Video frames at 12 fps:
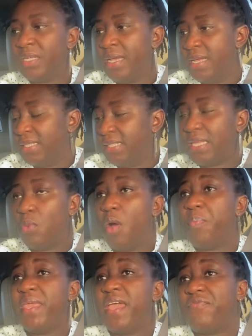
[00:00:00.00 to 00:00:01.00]
So we'll
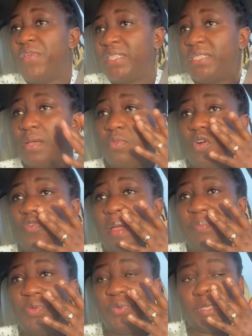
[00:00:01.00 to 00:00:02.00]
be a victim of
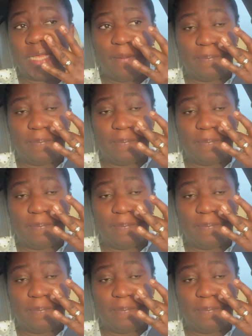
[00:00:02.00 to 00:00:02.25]
abuser,